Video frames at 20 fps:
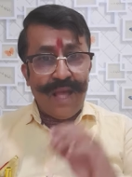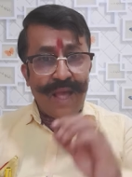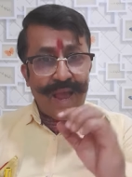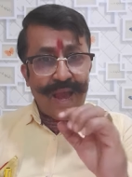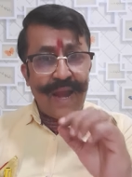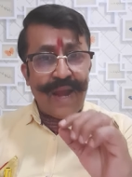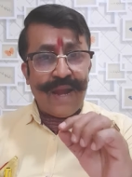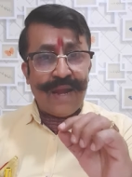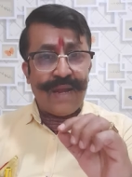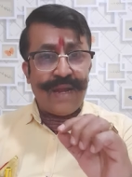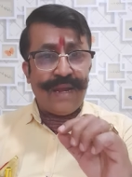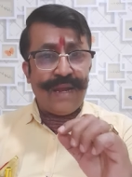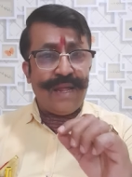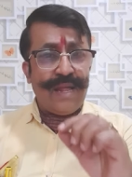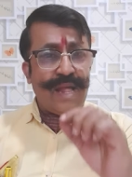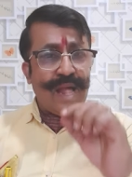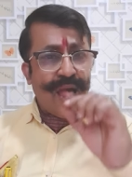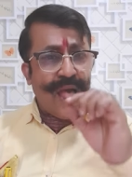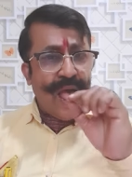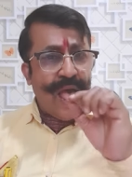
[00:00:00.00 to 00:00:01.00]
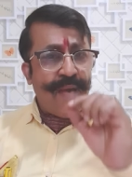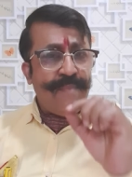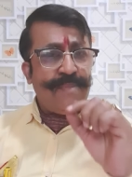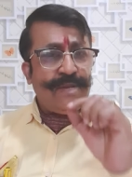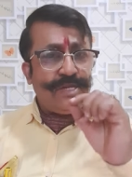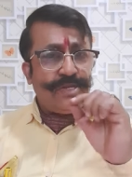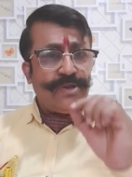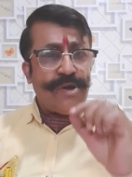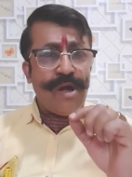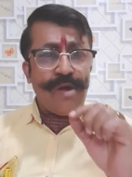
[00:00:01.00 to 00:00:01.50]
And I am
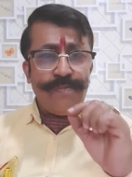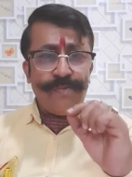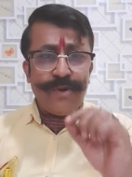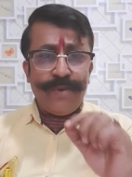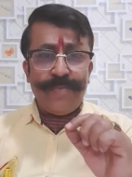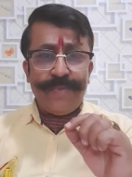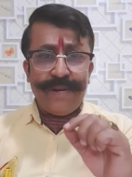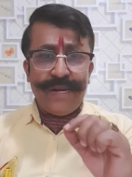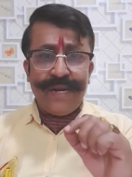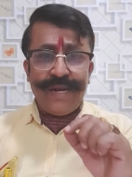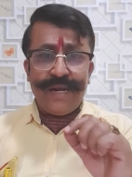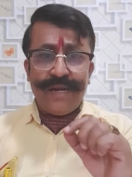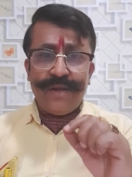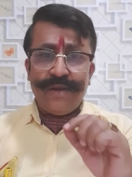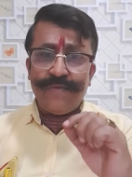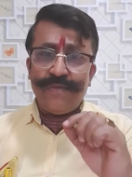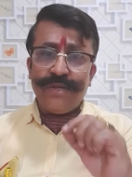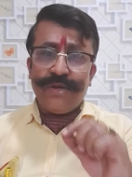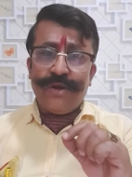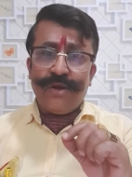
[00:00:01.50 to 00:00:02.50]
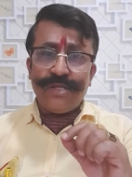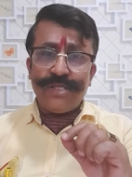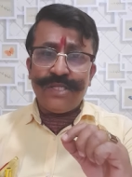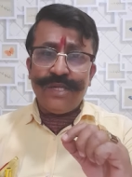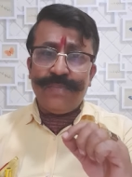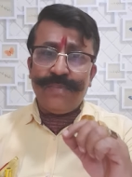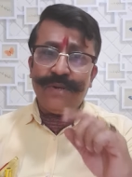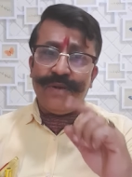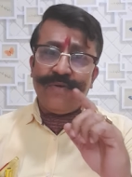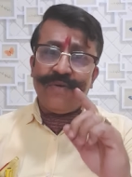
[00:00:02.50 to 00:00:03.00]
a strong proponent of the
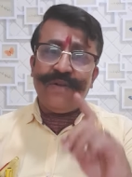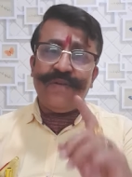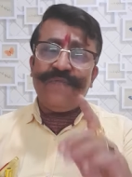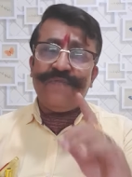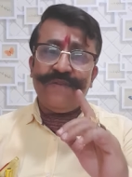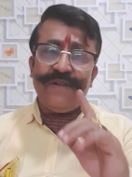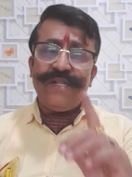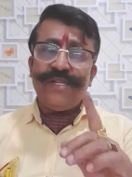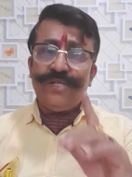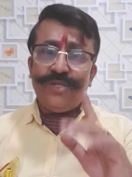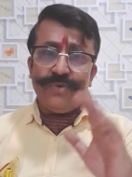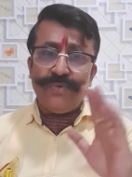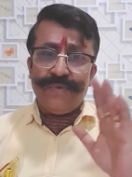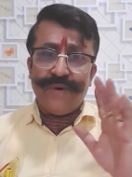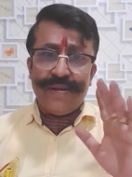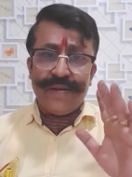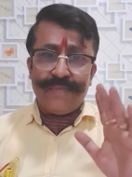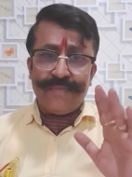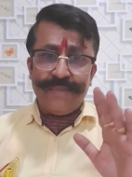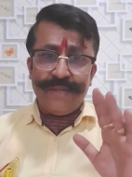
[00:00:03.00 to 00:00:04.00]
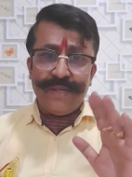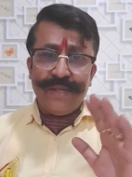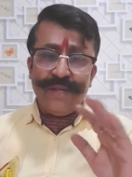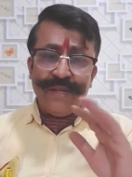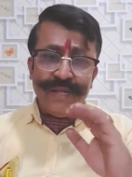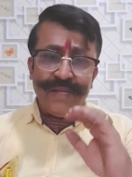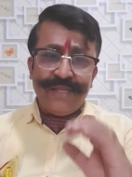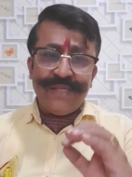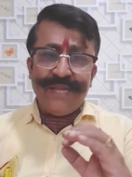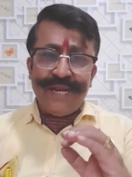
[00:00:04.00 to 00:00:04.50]
concept of difference to one.
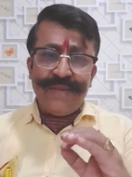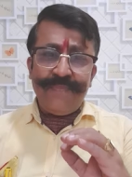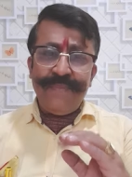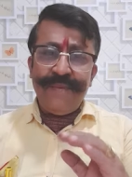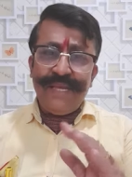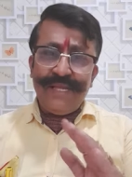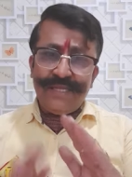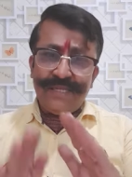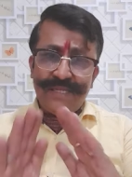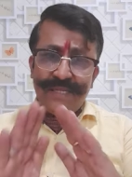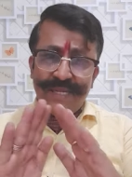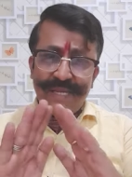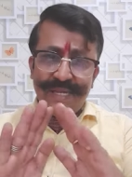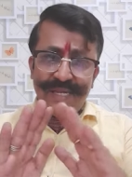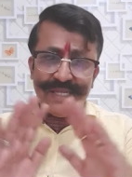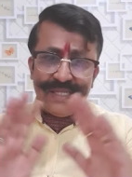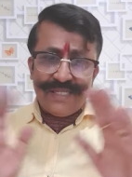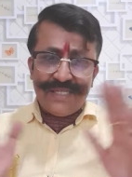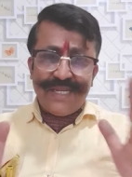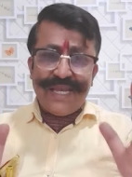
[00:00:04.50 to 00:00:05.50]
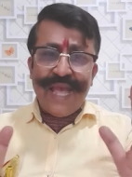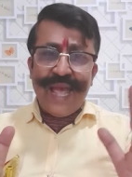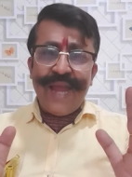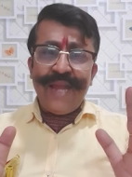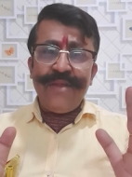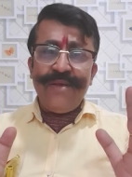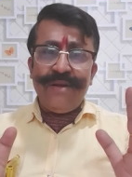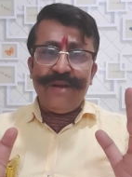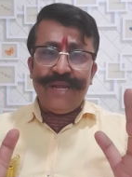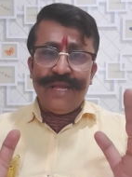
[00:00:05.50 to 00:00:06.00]
That means
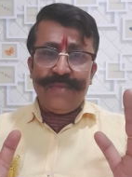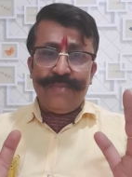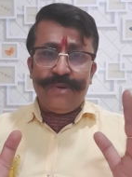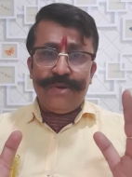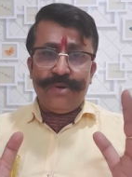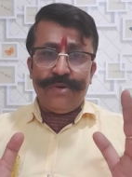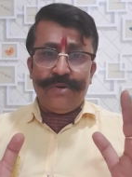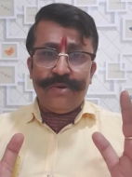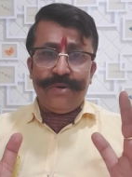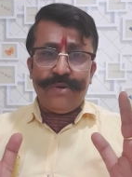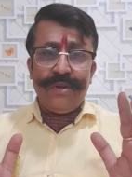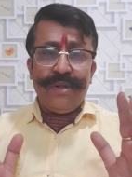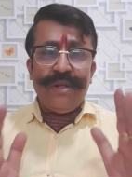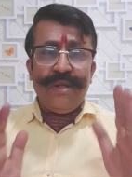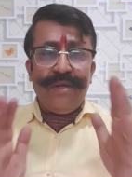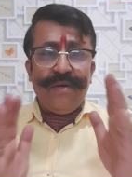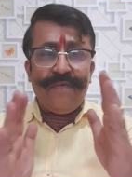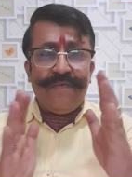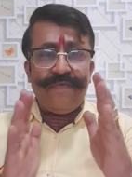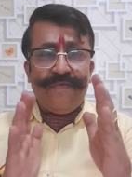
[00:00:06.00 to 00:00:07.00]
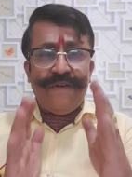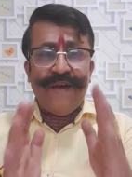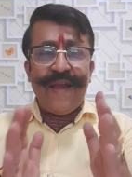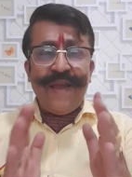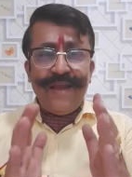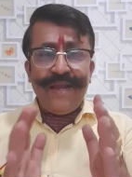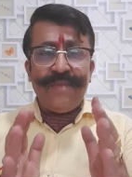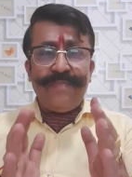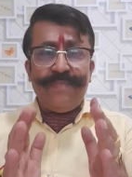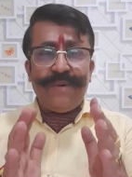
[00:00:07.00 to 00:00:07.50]
scan your neighborhood,
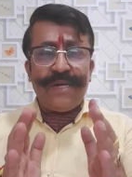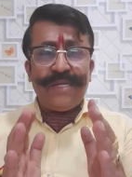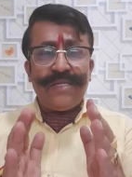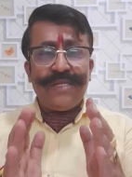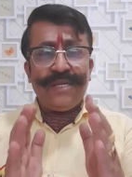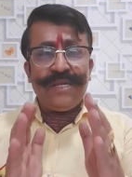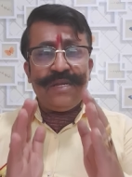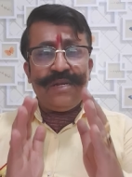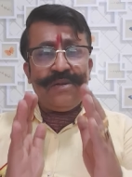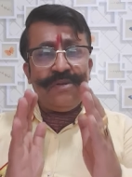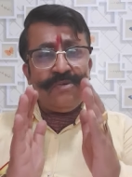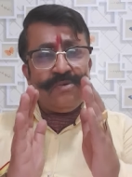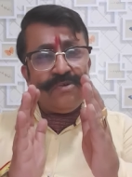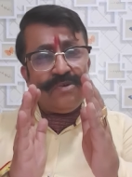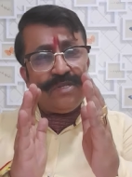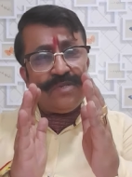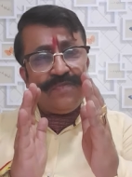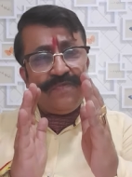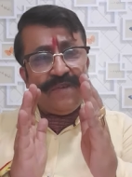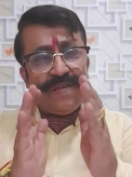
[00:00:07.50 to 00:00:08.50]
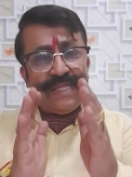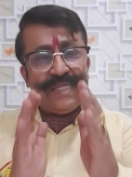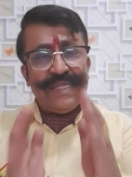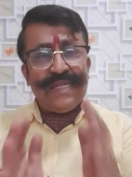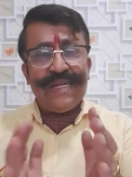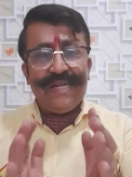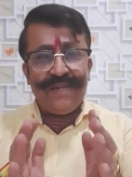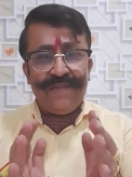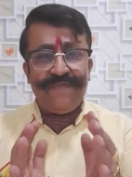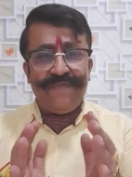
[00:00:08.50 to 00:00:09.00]
find a person who is
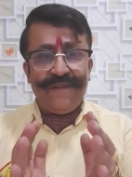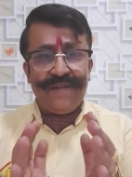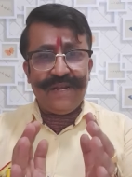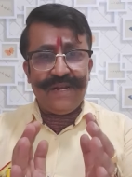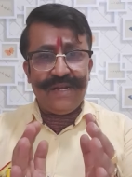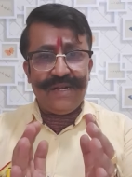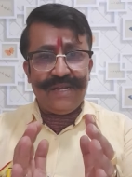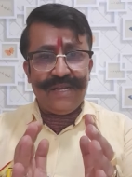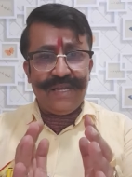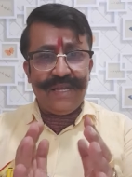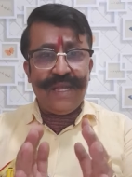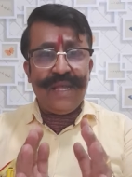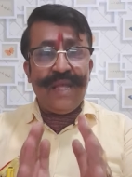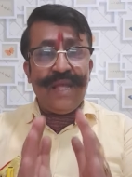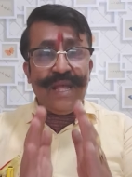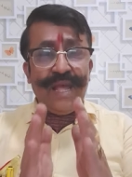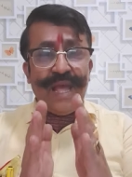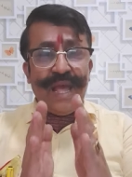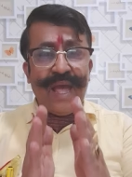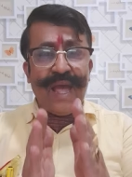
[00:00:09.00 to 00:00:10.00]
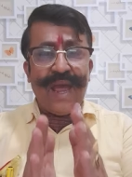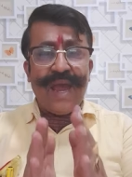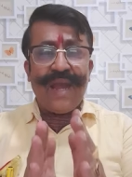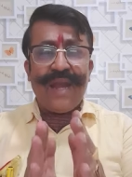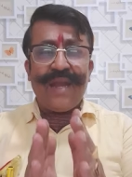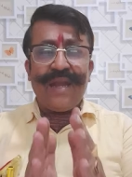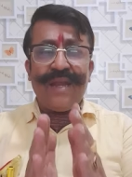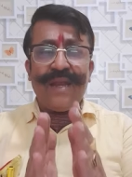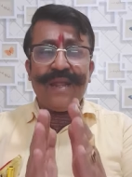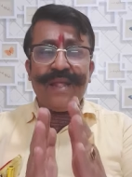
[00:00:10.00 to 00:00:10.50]
facing a difficulty
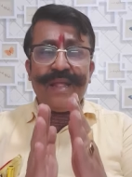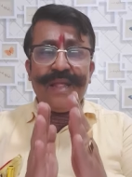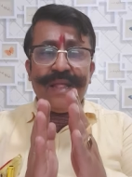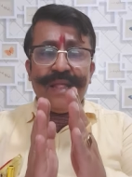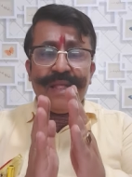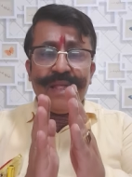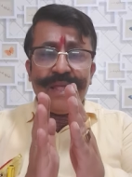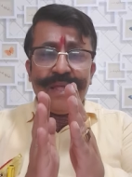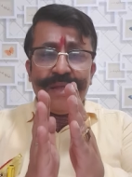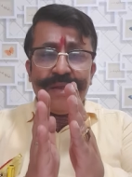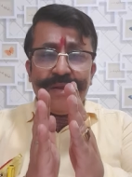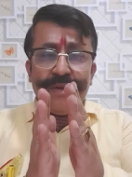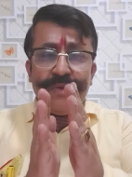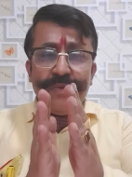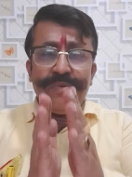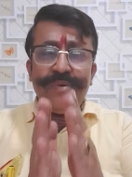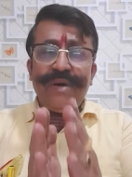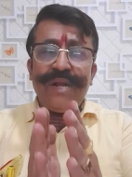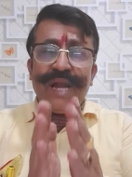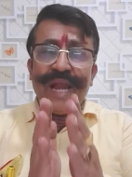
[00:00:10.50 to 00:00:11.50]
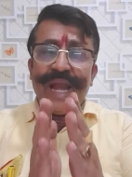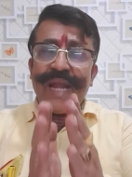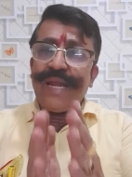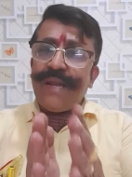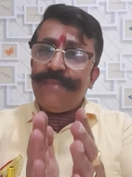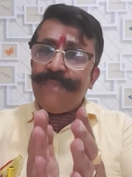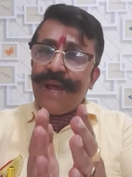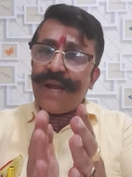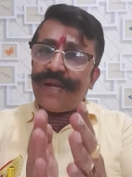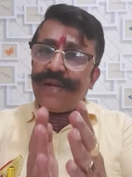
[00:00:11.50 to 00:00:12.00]
and do a
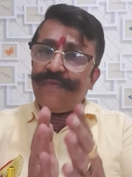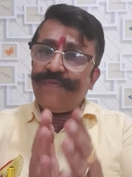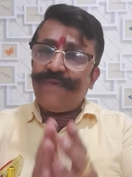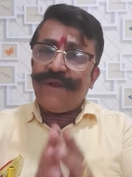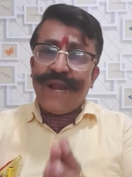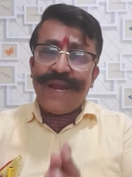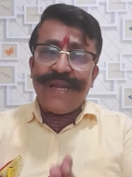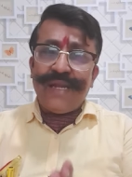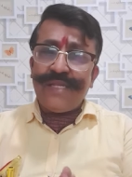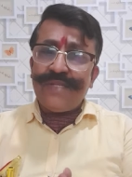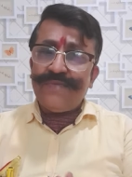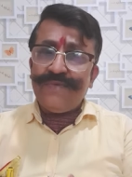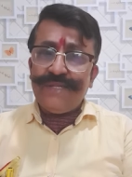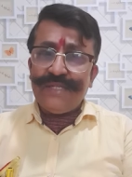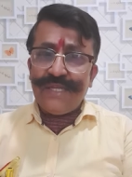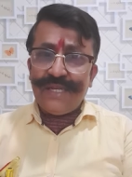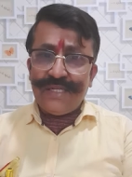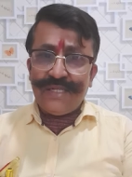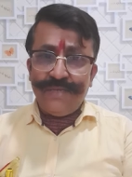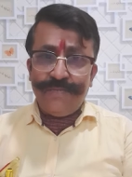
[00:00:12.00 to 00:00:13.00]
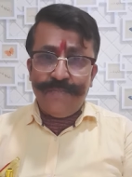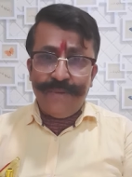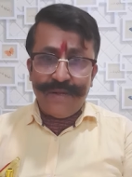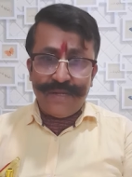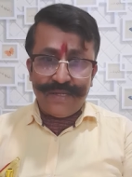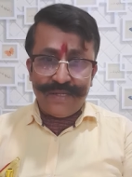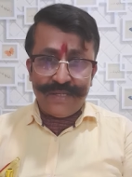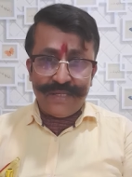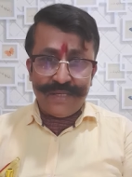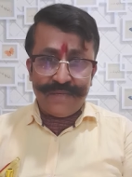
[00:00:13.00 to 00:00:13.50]
random act of kindness with such a
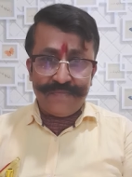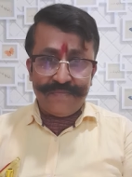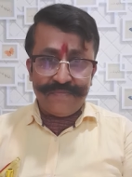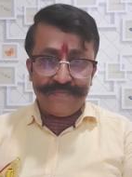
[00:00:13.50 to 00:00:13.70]
person.